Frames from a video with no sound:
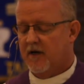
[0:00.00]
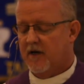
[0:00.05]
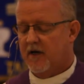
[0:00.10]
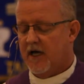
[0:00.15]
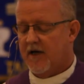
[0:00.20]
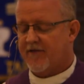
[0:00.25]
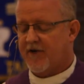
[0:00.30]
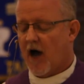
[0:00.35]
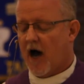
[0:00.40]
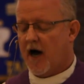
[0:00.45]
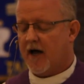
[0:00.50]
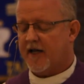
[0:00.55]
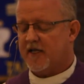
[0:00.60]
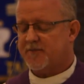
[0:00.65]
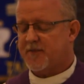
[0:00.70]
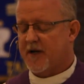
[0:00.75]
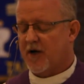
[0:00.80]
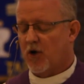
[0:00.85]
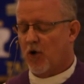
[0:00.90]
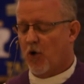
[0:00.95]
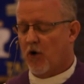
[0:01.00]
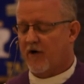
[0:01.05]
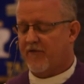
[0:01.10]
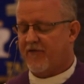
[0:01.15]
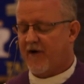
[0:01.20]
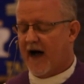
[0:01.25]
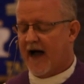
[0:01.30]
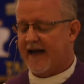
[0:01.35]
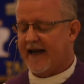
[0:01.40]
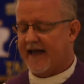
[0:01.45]
If God has been
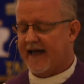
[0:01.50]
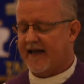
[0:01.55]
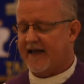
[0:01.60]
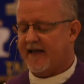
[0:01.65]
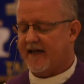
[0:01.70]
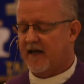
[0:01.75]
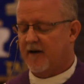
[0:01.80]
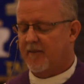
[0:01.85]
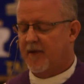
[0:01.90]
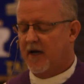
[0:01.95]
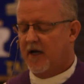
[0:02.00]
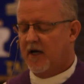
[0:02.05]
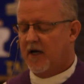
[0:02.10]
glorified in him,